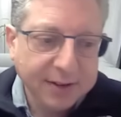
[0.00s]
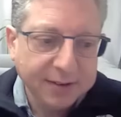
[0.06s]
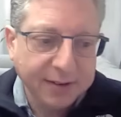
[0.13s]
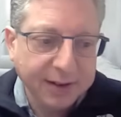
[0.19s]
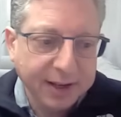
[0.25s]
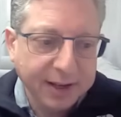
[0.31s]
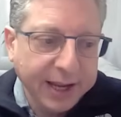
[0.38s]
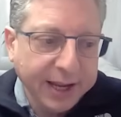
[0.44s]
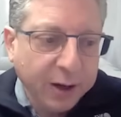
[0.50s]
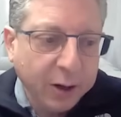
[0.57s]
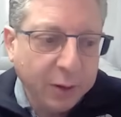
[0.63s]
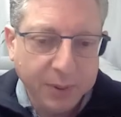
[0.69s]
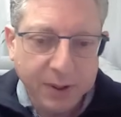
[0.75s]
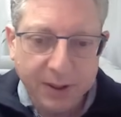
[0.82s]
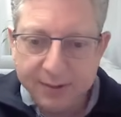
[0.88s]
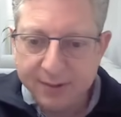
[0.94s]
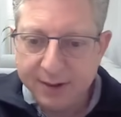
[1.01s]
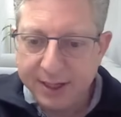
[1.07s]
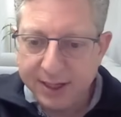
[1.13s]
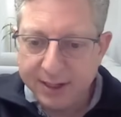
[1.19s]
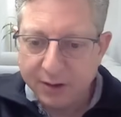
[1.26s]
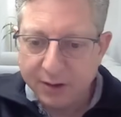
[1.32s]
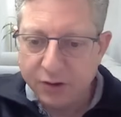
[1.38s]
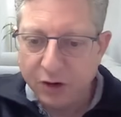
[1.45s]
and AARP's
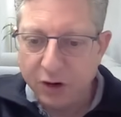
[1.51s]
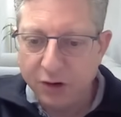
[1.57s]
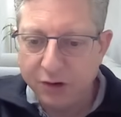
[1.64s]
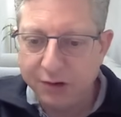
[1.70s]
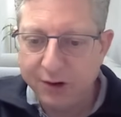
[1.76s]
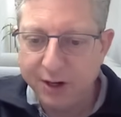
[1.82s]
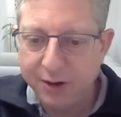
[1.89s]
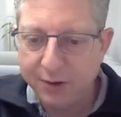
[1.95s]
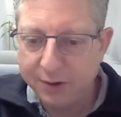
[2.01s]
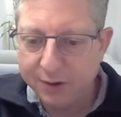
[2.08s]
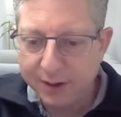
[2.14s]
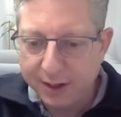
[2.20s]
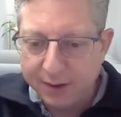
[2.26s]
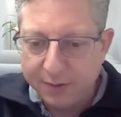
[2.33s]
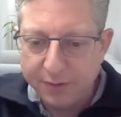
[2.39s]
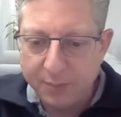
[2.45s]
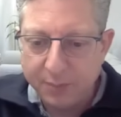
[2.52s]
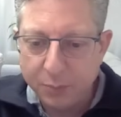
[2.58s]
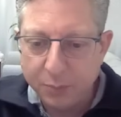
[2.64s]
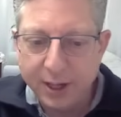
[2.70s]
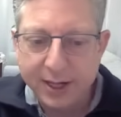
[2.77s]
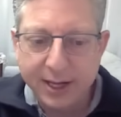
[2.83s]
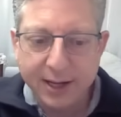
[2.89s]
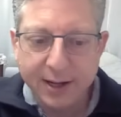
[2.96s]
leading the charge here on kind of
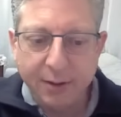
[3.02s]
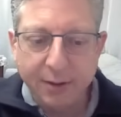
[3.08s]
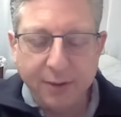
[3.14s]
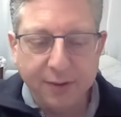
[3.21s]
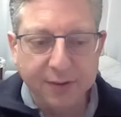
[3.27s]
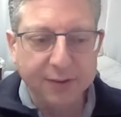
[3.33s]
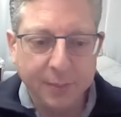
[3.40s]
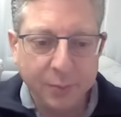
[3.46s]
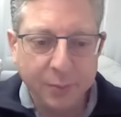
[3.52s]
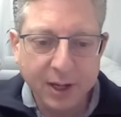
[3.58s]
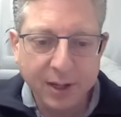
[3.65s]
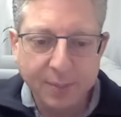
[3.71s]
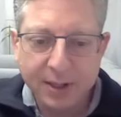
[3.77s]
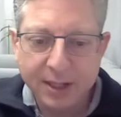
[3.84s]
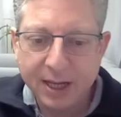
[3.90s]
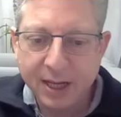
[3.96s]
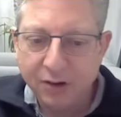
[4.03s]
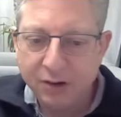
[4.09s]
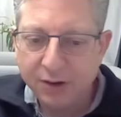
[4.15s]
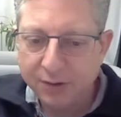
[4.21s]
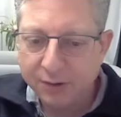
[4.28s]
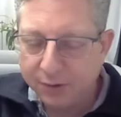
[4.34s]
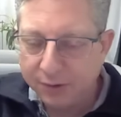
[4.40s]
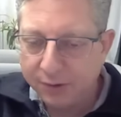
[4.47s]
brain health
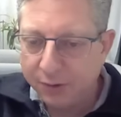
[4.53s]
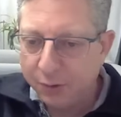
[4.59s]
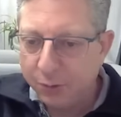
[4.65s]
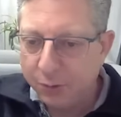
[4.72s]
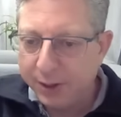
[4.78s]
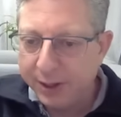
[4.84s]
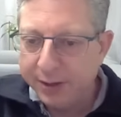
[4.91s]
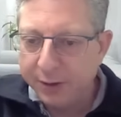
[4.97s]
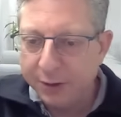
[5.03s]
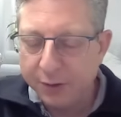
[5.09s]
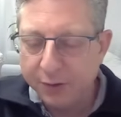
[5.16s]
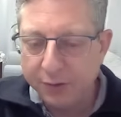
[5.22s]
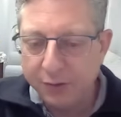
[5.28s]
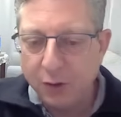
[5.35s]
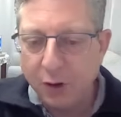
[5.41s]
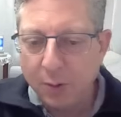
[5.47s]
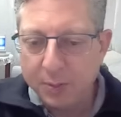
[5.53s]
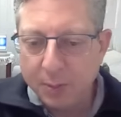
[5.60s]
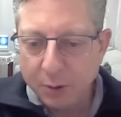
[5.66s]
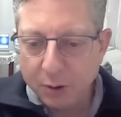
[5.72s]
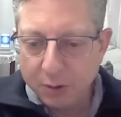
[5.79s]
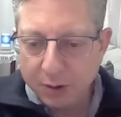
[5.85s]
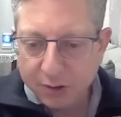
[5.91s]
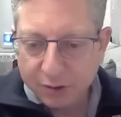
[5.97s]
recommendations to either stop the
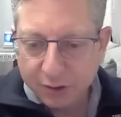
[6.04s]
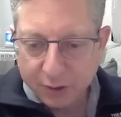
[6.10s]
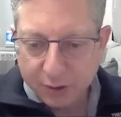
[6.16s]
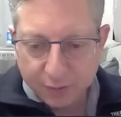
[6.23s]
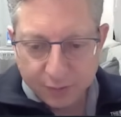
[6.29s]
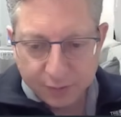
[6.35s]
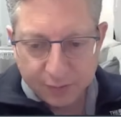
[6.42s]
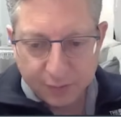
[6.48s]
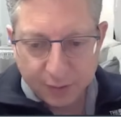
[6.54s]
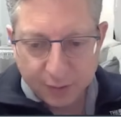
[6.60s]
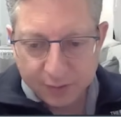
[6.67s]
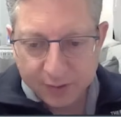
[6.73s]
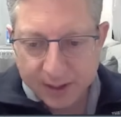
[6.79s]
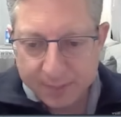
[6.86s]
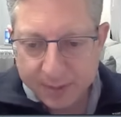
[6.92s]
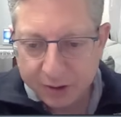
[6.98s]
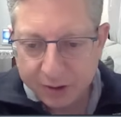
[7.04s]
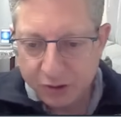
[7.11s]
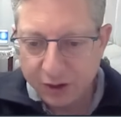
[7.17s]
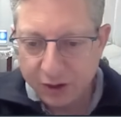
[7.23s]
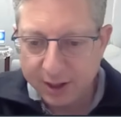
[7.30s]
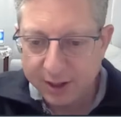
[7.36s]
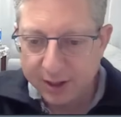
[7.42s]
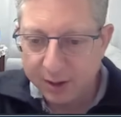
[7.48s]
progression of, of
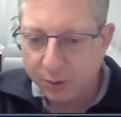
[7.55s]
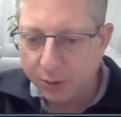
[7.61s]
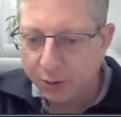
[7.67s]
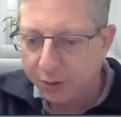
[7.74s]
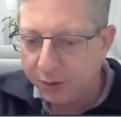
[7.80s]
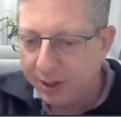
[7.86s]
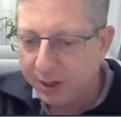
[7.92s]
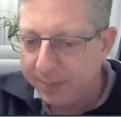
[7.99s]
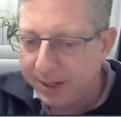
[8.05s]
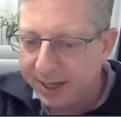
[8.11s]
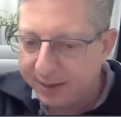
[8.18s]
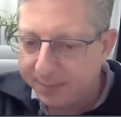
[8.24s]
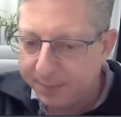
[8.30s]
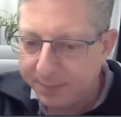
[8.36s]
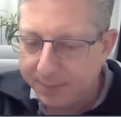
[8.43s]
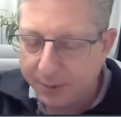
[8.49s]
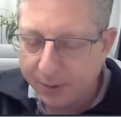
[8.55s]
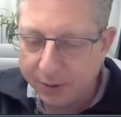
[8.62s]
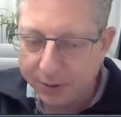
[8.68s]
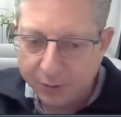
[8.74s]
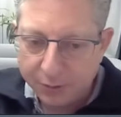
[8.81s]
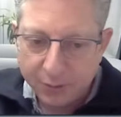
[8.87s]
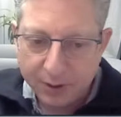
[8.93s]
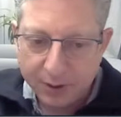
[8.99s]
dementia or to keep it at, or
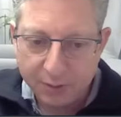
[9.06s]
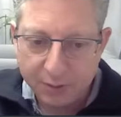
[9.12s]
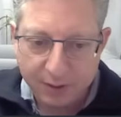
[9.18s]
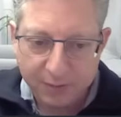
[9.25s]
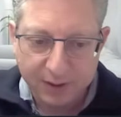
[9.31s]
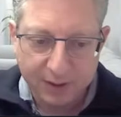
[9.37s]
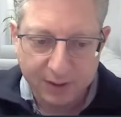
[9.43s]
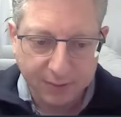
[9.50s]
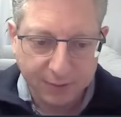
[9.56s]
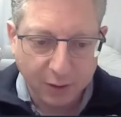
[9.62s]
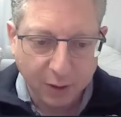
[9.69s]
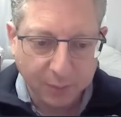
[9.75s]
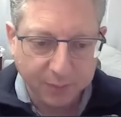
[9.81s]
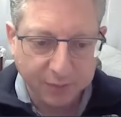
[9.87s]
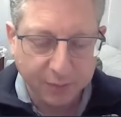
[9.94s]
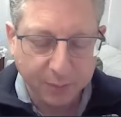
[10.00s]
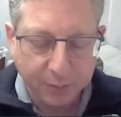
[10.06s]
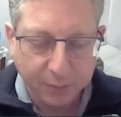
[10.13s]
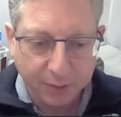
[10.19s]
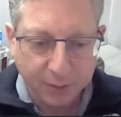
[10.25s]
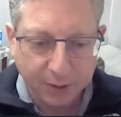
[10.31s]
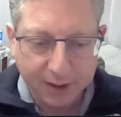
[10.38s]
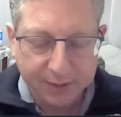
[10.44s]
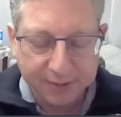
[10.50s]
to, to even stop it from
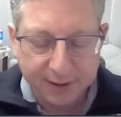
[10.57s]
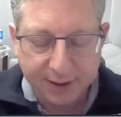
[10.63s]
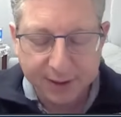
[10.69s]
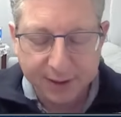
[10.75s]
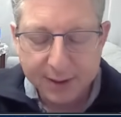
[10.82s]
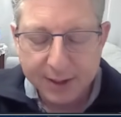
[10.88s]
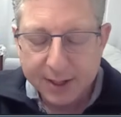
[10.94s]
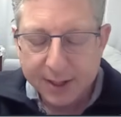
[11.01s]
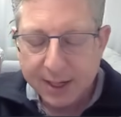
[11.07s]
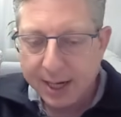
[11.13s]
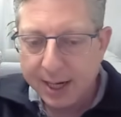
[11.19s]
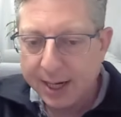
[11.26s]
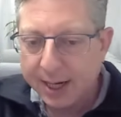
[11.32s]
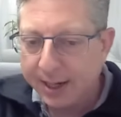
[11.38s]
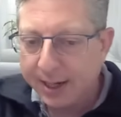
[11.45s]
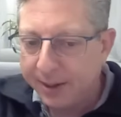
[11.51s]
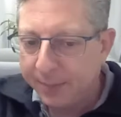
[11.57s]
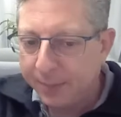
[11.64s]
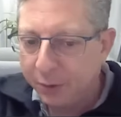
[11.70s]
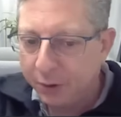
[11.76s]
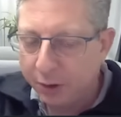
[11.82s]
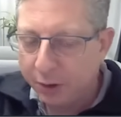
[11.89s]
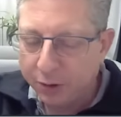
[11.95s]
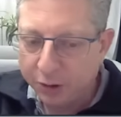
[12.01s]
progressing um,
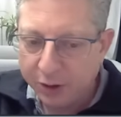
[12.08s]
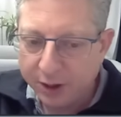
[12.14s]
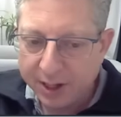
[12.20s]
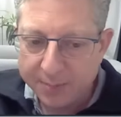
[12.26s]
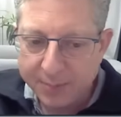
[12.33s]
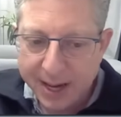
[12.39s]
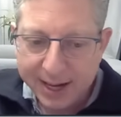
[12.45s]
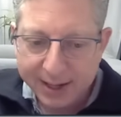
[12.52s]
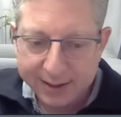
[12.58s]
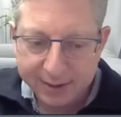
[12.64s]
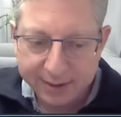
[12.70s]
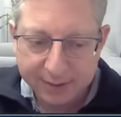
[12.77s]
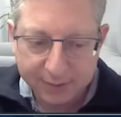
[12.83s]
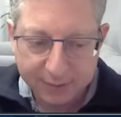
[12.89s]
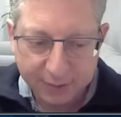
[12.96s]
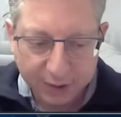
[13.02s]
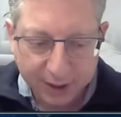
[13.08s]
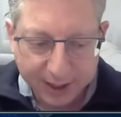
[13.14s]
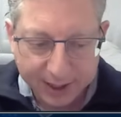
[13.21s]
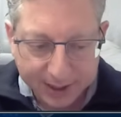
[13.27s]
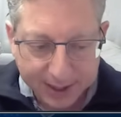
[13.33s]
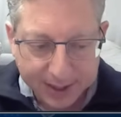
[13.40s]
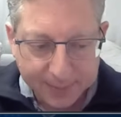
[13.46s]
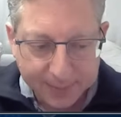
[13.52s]
or, or turn it back,
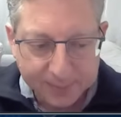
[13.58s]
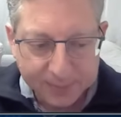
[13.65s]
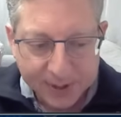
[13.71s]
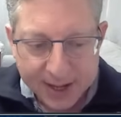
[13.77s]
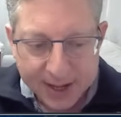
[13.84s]
sorry. Um,